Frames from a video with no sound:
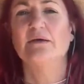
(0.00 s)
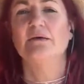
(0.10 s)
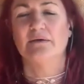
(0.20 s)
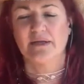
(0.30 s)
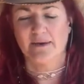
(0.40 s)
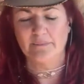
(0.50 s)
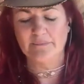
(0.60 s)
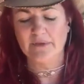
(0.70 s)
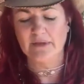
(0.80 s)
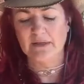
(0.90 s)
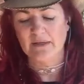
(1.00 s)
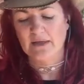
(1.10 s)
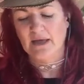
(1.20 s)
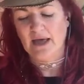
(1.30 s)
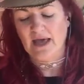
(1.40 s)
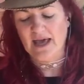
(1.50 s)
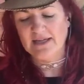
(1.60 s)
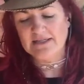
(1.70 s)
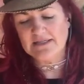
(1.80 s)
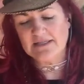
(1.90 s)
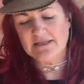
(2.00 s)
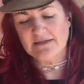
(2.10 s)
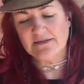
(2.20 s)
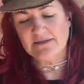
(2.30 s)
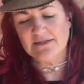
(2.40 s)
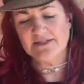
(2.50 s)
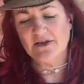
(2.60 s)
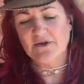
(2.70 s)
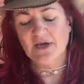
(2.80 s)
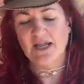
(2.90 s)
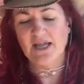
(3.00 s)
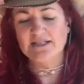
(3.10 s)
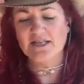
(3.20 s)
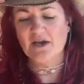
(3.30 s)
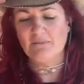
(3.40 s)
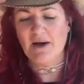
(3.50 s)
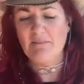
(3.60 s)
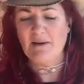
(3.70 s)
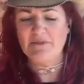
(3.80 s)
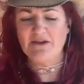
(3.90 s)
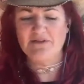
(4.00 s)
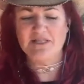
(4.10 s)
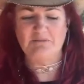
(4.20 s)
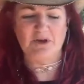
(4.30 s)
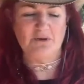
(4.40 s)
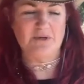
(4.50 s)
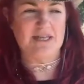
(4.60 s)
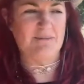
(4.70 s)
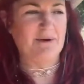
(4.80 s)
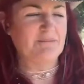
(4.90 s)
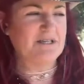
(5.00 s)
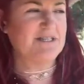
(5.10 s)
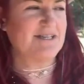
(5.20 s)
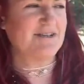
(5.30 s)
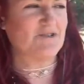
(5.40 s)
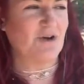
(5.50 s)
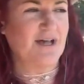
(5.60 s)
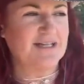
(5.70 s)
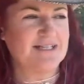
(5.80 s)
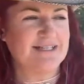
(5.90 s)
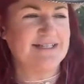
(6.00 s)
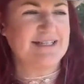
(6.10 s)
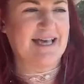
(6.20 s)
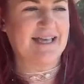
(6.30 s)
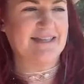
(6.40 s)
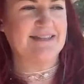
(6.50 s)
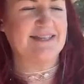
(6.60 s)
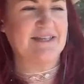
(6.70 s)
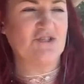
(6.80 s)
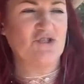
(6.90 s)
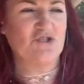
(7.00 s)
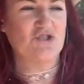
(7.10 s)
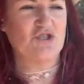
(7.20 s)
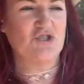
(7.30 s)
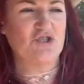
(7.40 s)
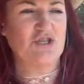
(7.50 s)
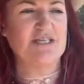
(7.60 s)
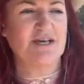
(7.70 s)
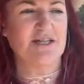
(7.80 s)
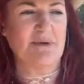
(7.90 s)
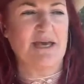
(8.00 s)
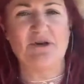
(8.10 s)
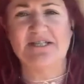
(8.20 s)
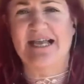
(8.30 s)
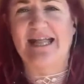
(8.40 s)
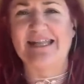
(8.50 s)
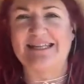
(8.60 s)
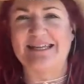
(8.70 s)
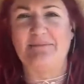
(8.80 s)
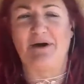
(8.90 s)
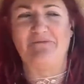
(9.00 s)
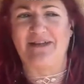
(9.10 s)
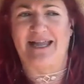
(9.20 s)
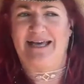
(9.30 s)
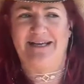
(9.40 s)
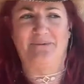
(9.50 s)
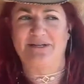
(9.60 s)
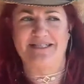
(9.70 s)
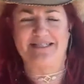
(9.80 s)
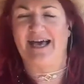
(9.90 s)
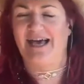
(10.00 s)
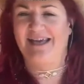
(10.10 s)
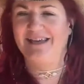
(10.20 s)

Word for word: Yeah. And so is it your mum up there in spirit with him? I'm just trying to, it's like she's got the bigger personality than him, I feel like I want to say.